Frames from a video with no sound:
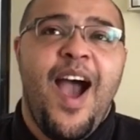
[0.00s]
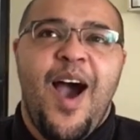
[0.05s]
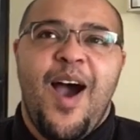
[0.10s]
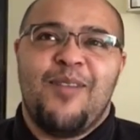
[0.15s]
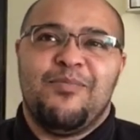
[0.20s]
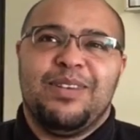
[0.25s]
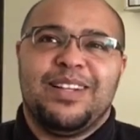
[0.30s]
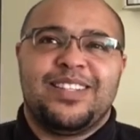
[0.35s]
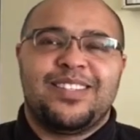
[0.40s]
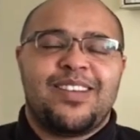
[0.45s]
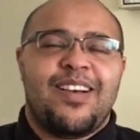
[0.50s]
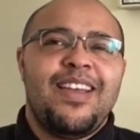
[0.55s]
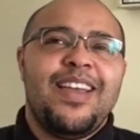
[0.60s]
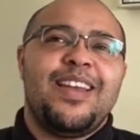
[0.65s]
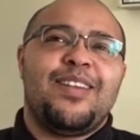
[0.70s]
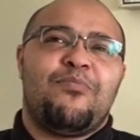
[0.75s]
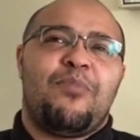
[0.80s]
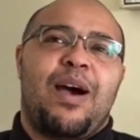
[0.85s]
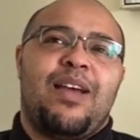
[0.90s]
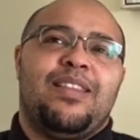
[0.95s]
I'm excited
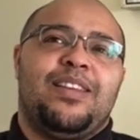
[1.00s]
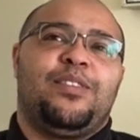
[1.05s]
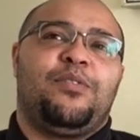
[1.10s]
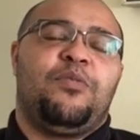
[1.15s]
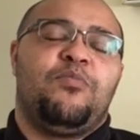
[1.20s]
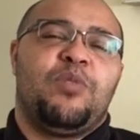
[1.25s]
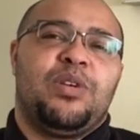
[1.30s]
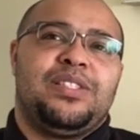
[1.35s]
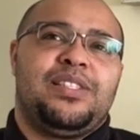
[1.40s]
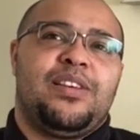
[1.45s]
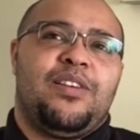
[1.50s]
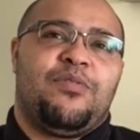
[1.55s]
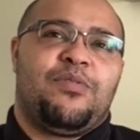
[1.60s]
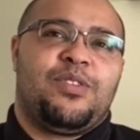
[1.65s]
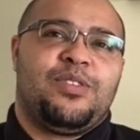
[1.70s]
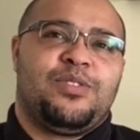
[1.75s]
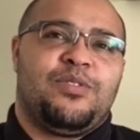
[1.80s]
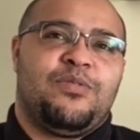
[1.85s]
about this for myself because